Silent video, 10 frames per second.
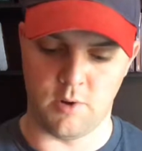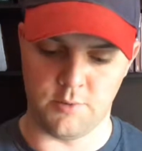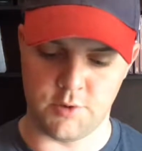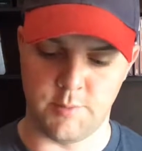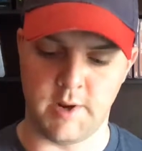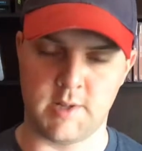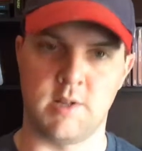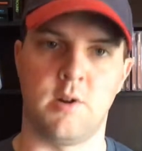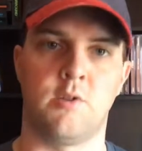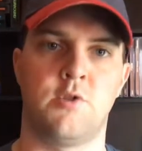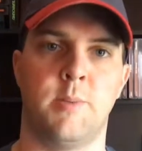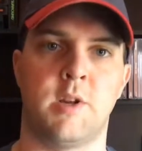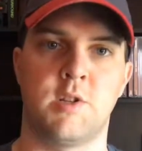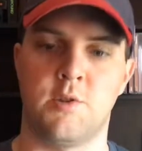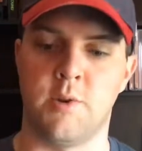Ultramix and
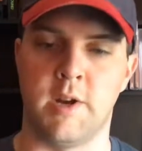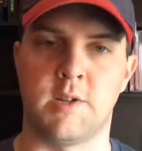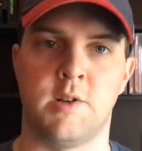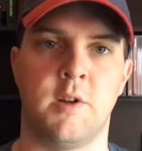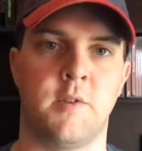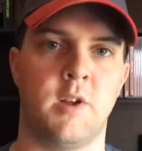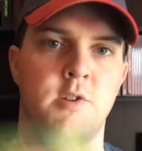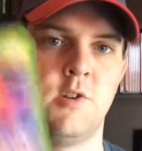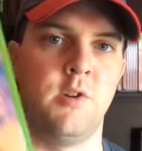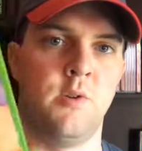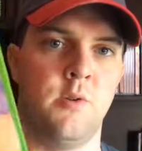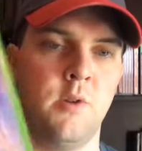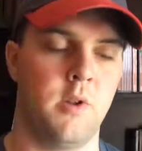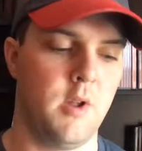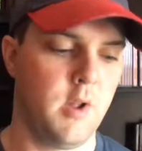Ultramix 3, so now I've got two.
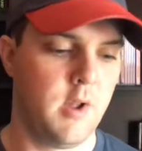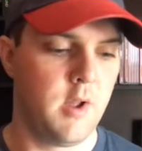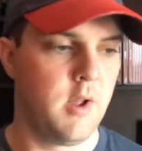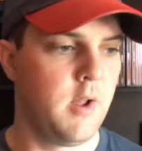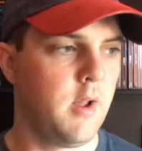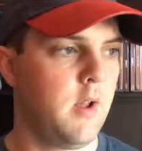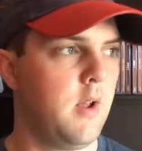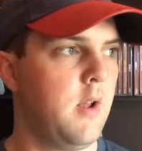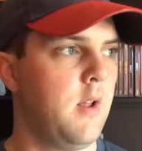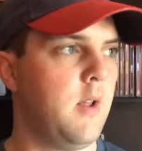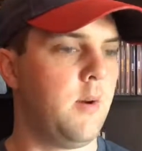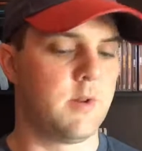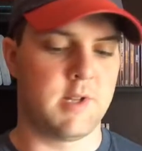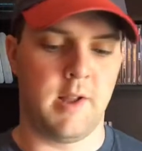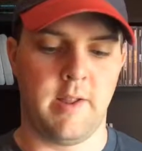They
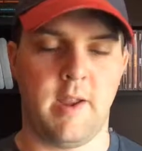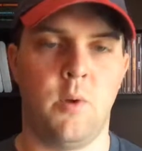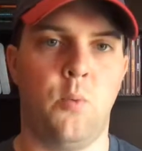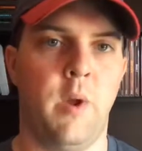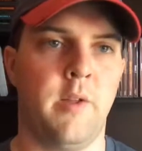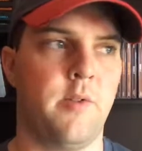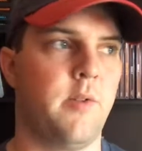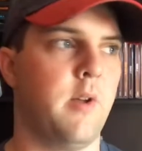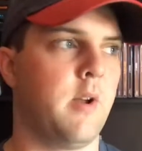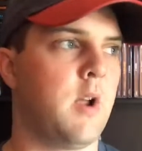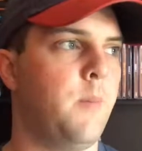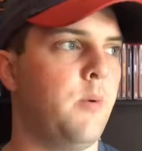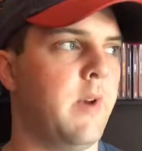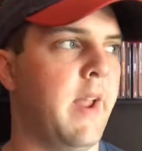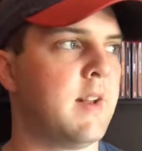were selling it with a
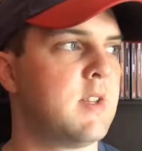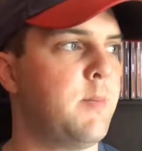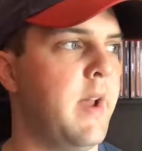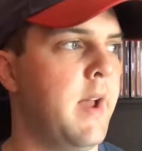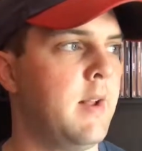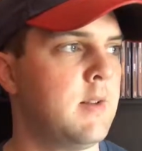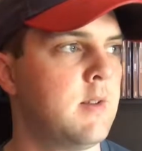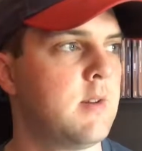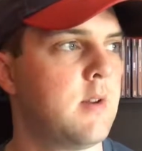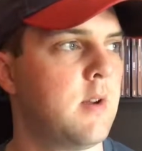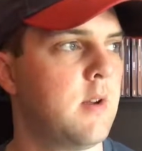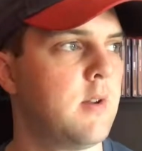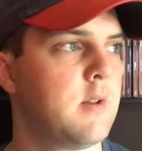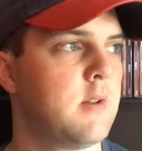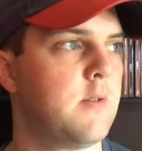couple dance pads,
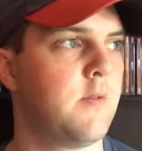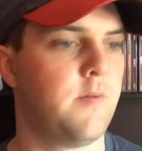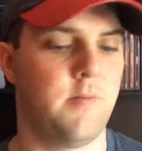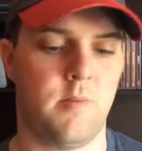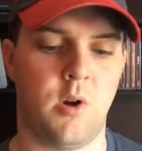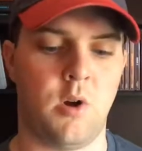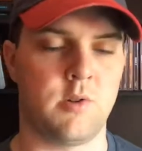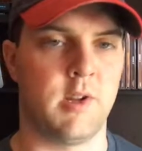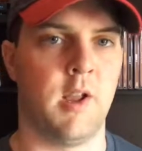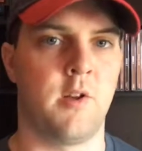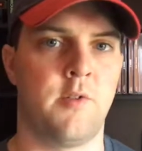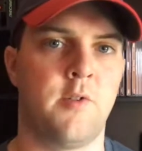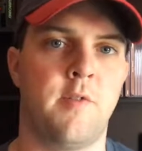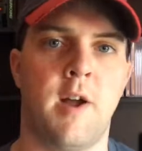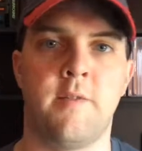all together
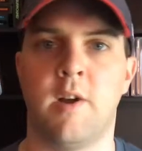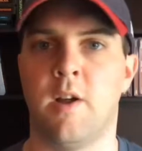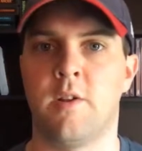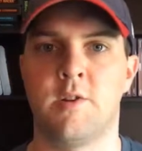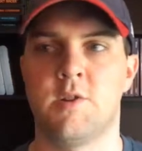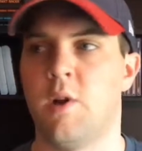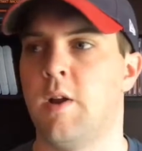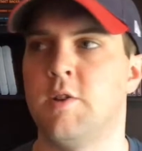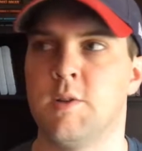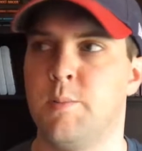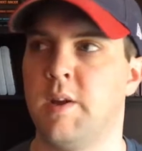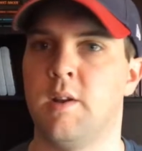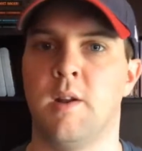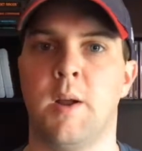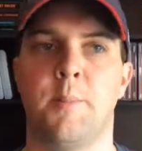for $5, so I just
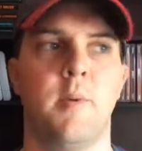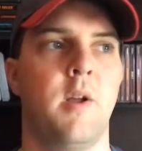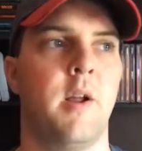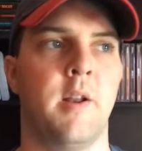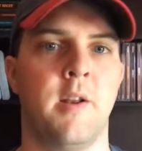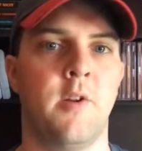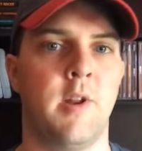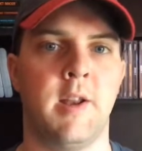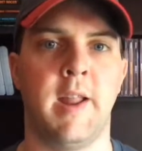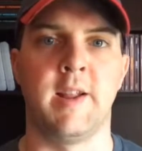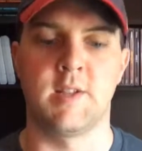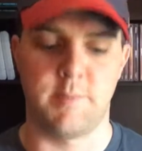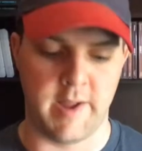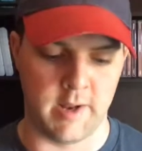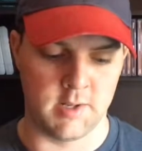picked it up. I didn't own any dance
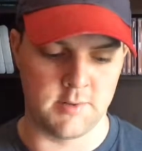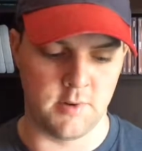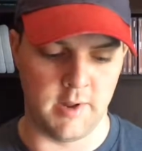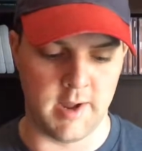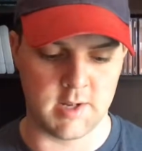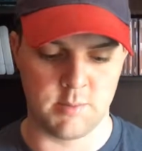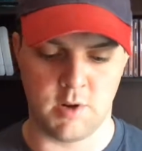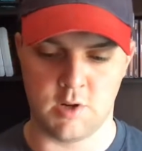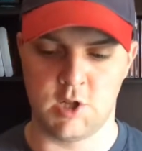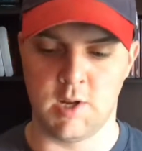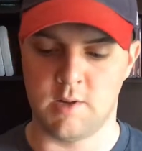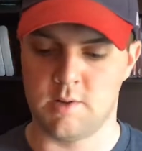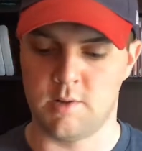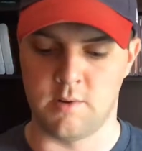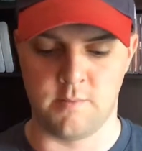pads for the Xbox yet,
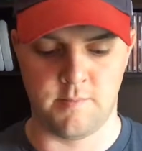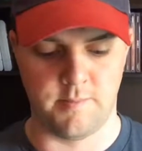so